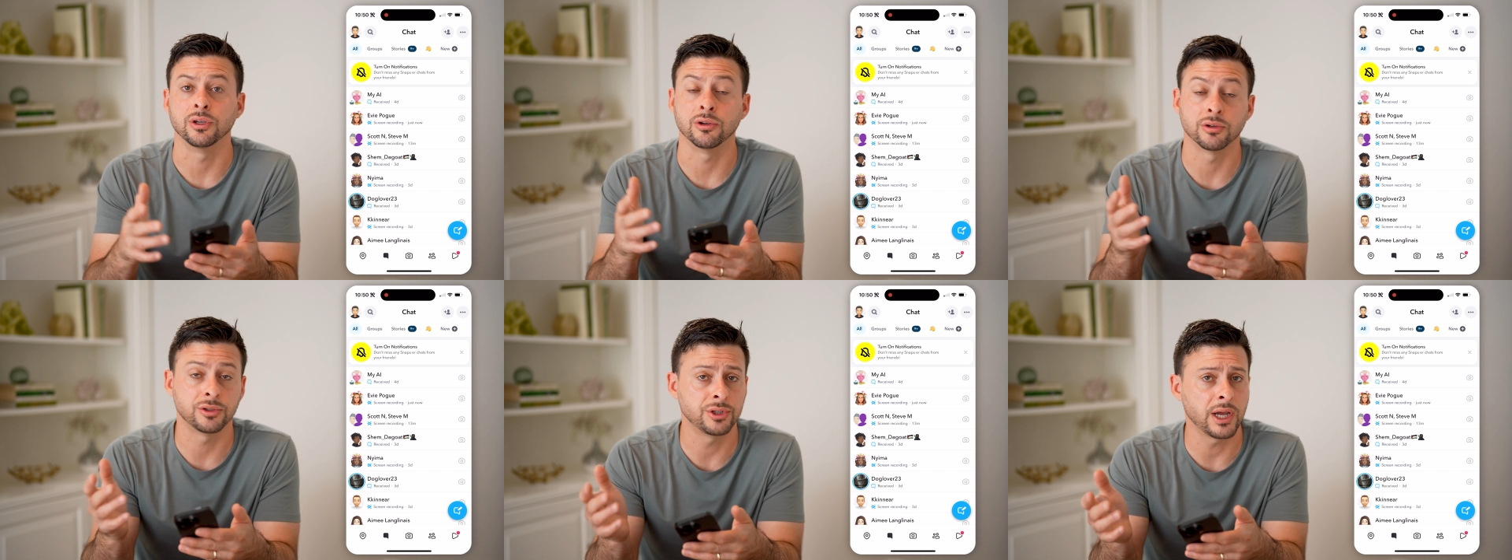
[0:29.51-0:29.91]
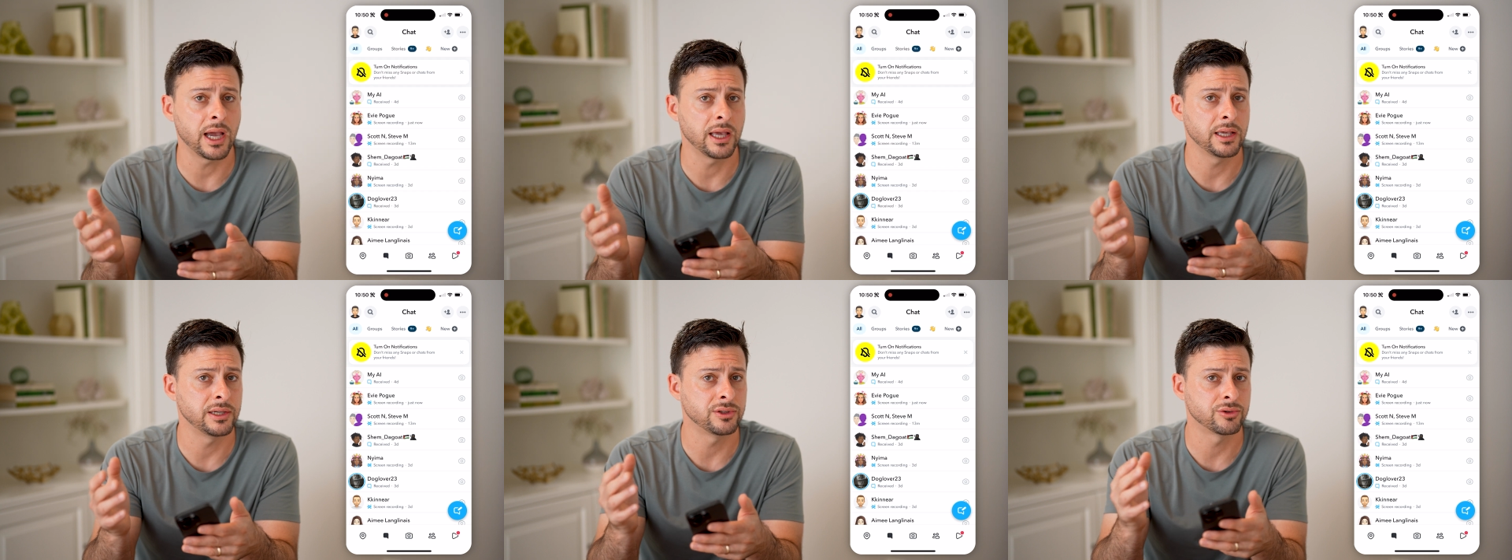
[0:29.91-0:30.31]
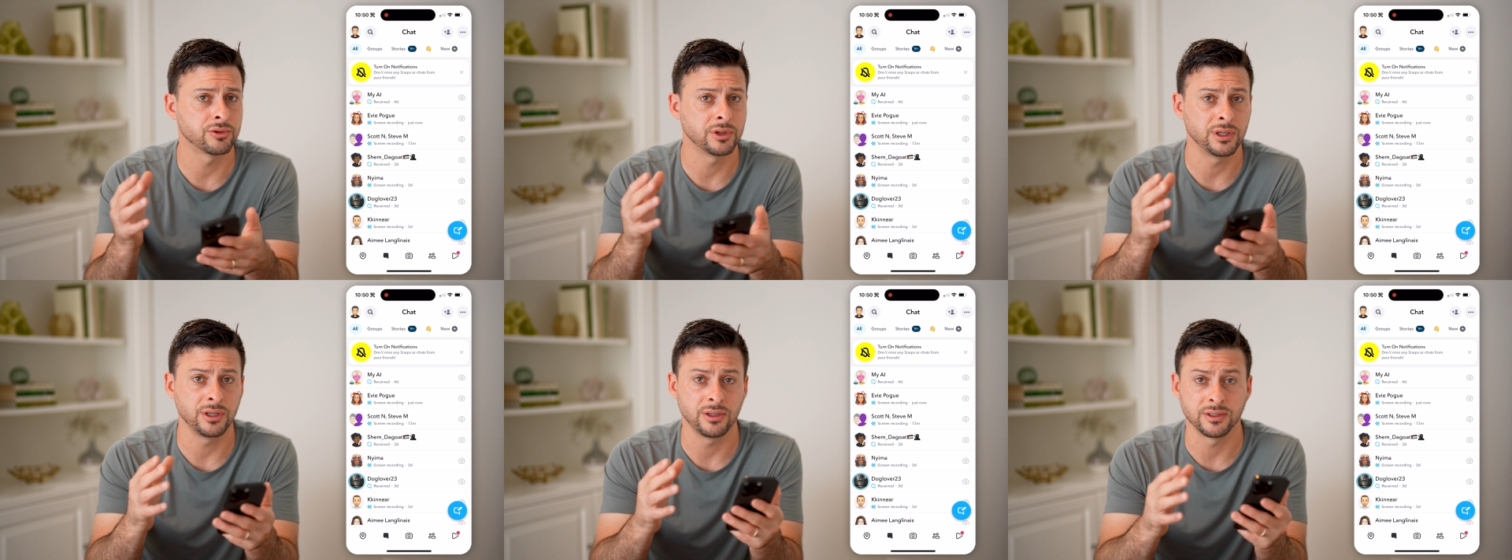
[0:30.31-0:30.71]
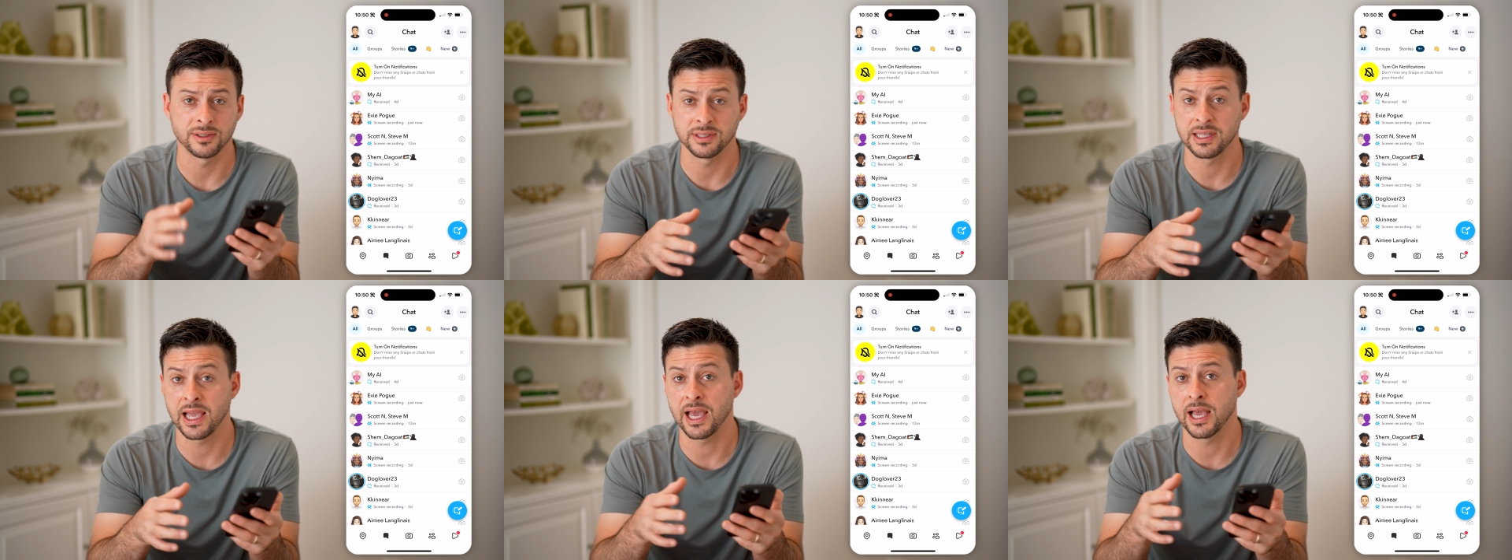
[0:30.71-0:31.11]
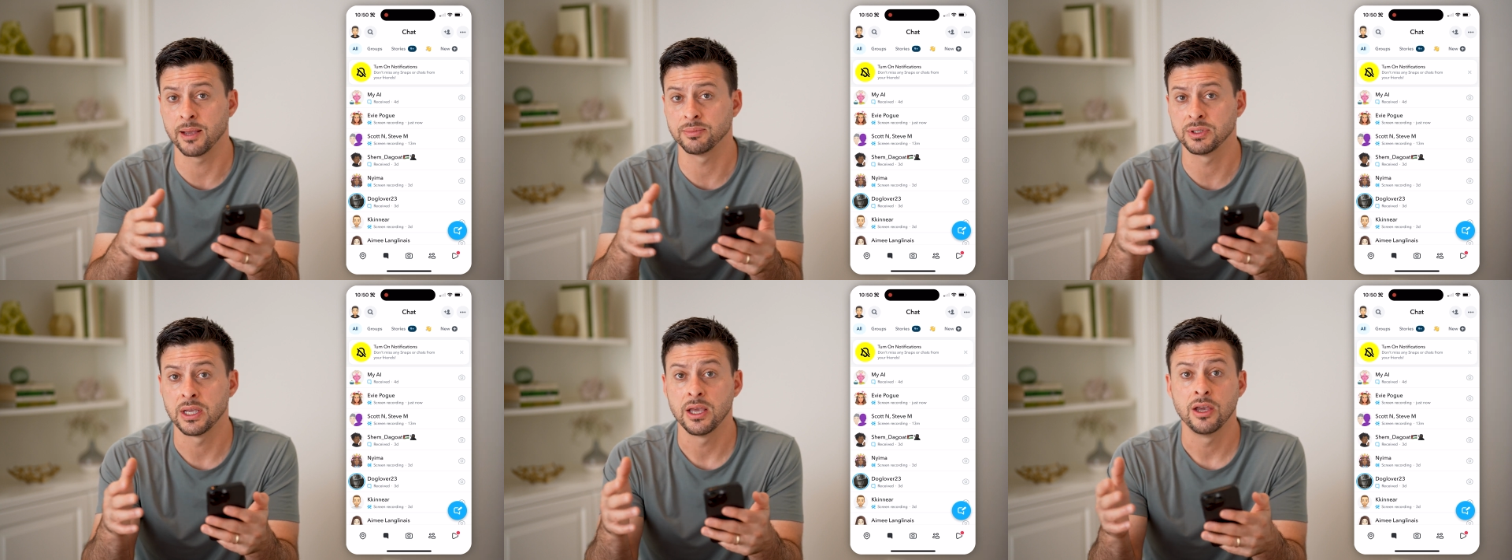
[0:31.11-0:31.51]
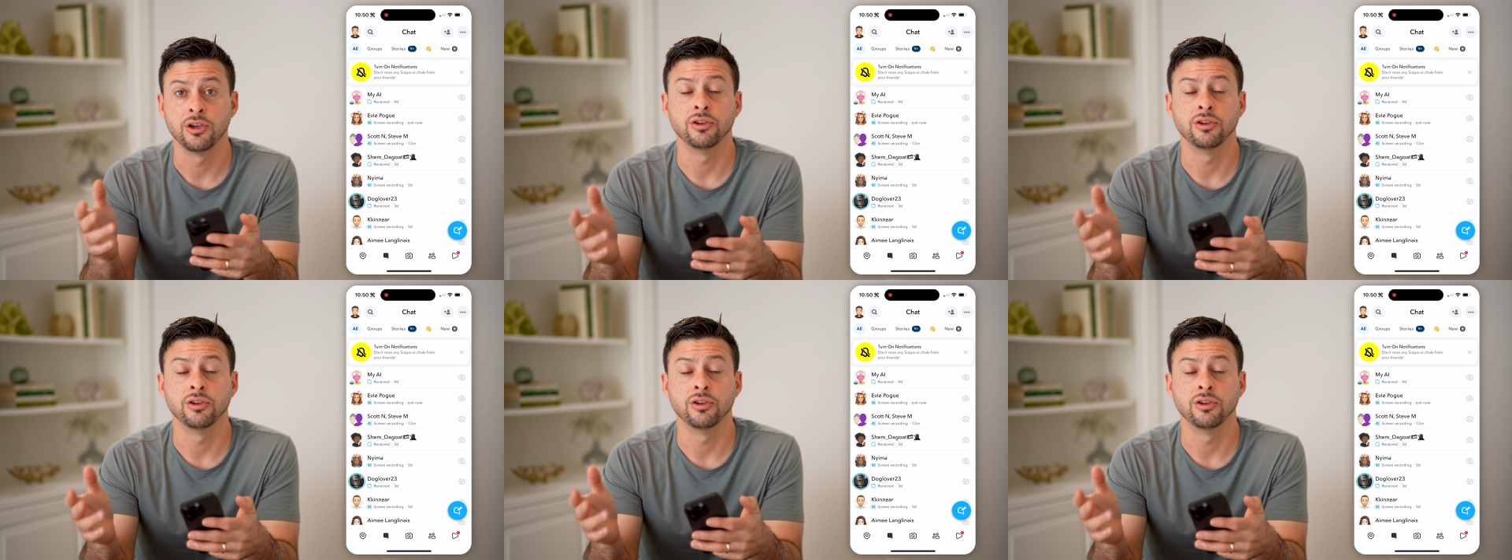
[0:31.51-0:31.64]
your chat history, snaps,